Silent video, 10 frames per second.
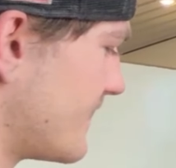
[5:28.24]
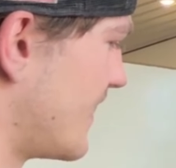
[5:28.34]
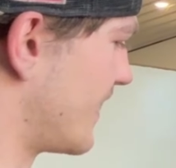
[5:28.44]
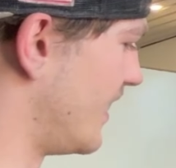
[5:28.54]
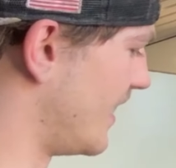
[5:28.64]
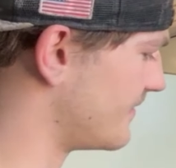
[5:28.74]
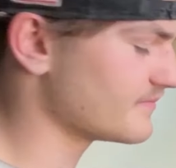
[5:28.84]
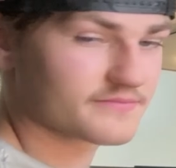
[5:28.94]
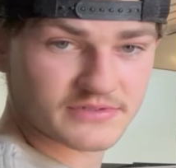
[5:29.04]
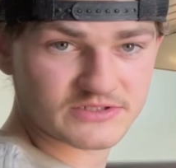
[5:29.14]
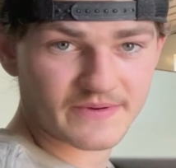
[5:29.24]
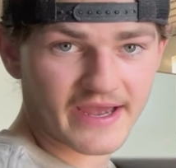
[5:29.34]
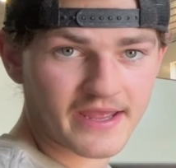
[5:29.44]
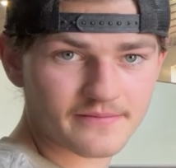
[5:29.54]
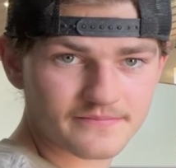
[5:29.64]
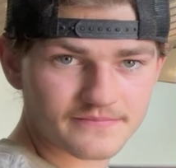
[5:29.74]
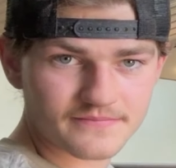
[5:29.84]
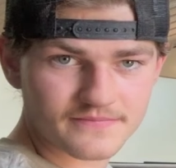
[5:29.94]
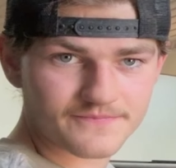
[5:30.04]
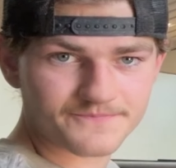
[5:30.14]
I got, despite
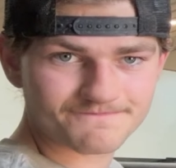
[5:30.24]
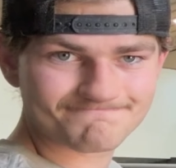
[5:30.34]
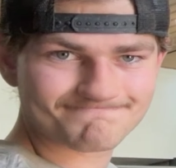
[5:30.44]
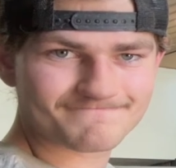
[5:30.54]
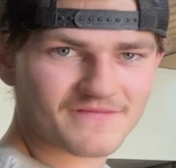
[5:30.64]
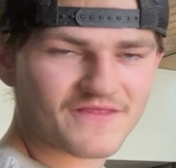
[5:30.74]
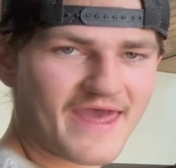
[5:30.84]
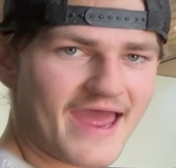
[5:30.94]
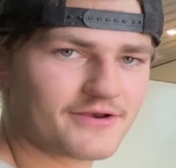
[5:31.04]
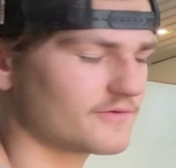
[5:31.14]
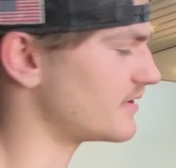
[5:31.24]
that, don't worry